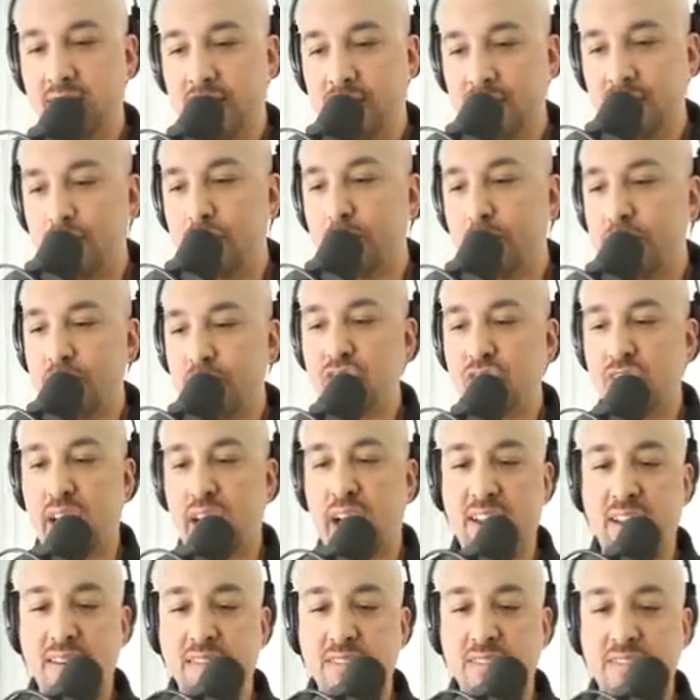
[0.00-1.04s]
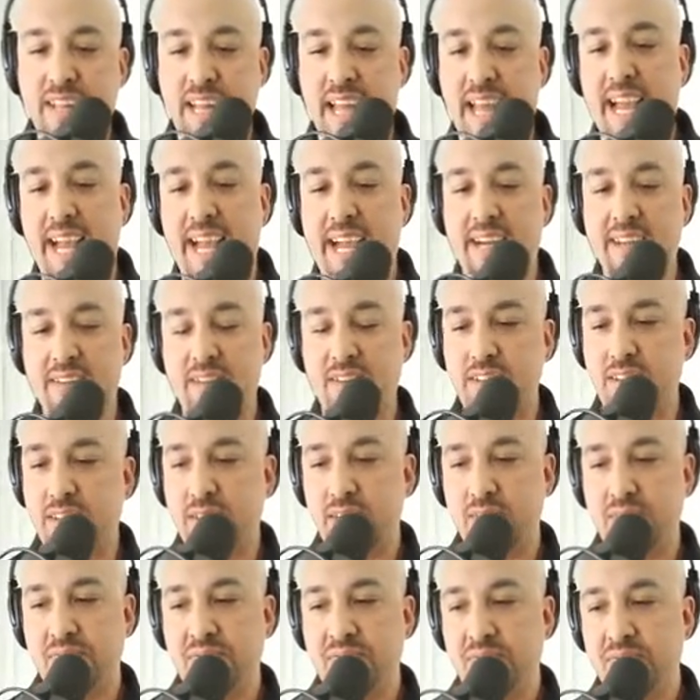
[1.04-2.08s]
You can be challenged at
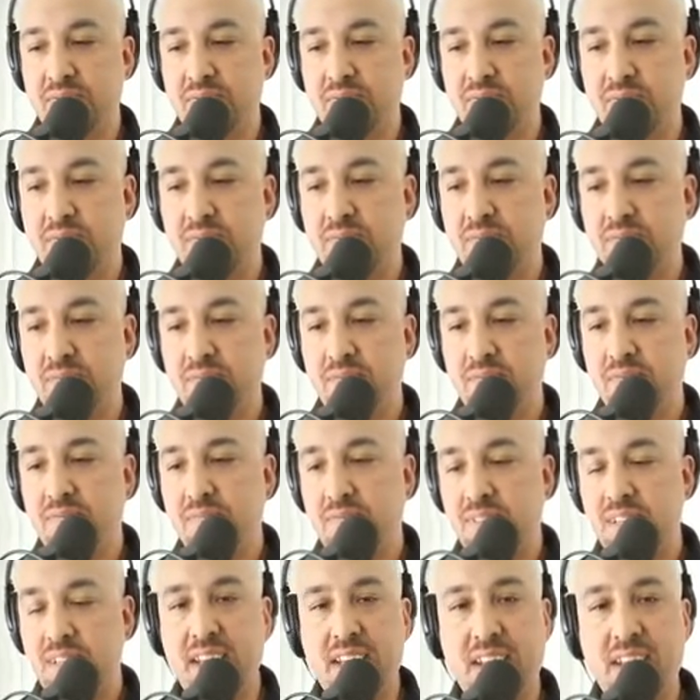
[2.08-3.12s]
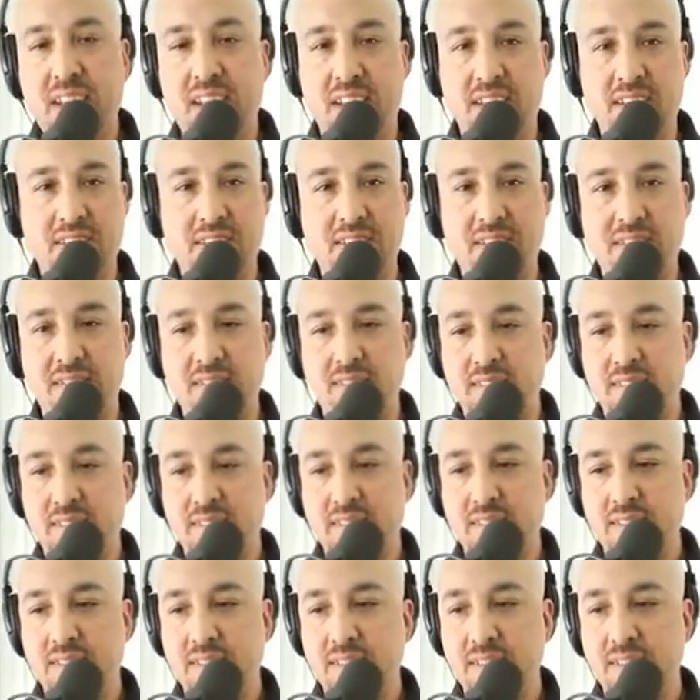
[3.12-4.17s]
tennis.
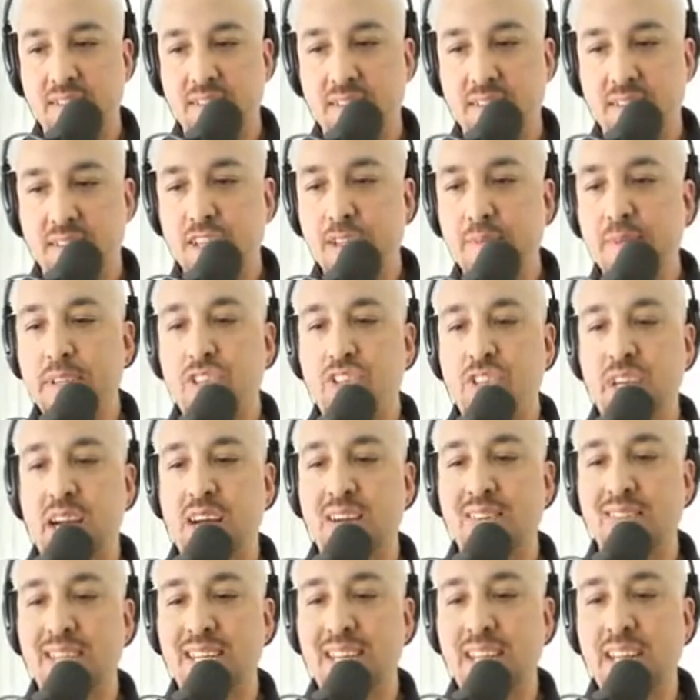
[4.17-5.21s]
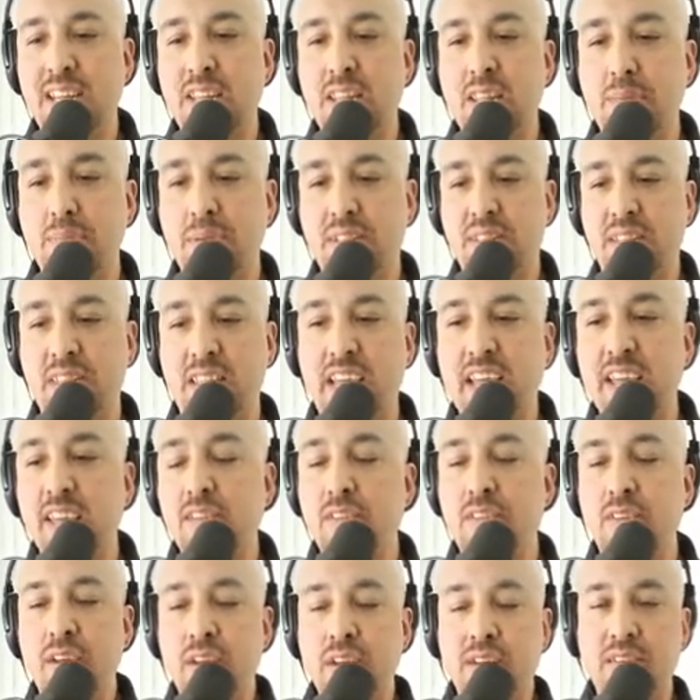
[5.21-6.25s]
You can be challenged at anything, but
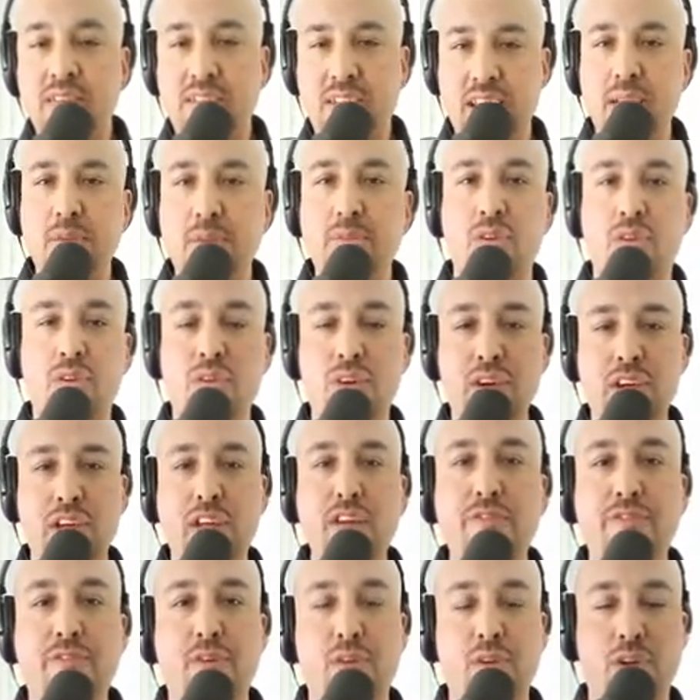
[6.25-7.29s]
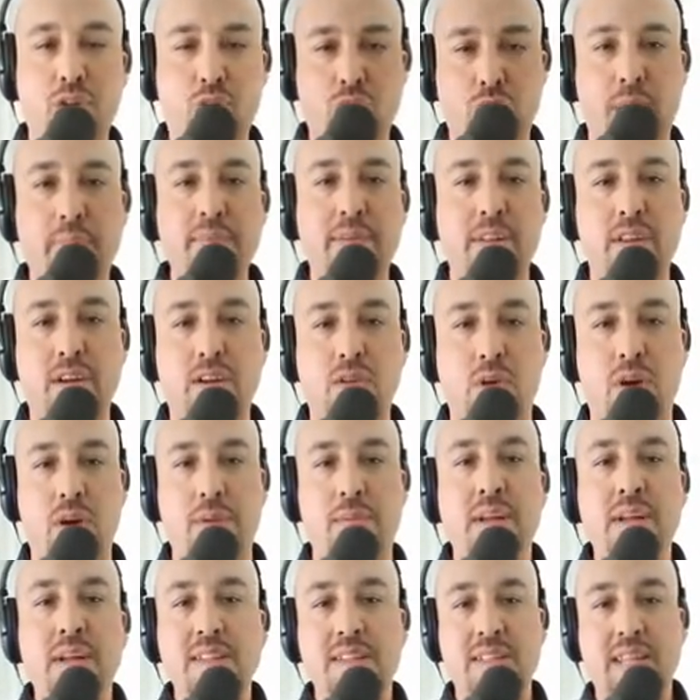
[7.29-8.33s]
these teams are looking for the creme de la
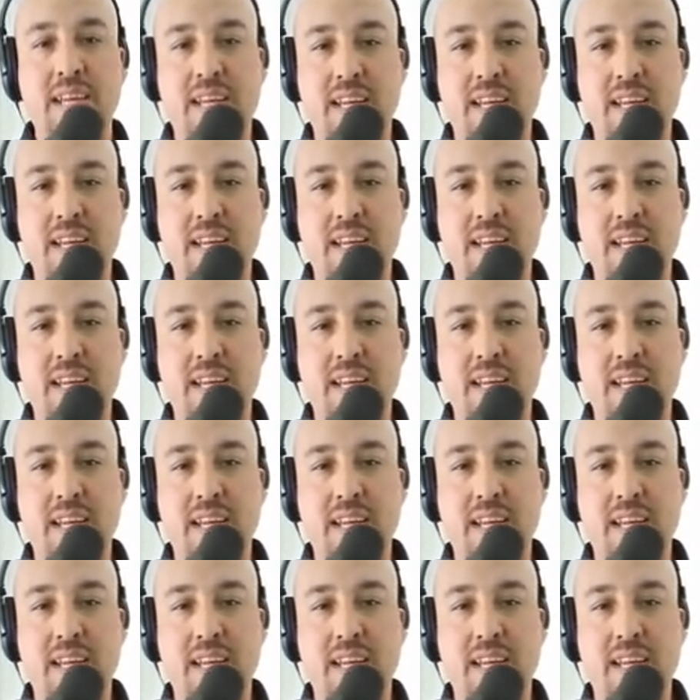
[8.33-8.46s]
creme.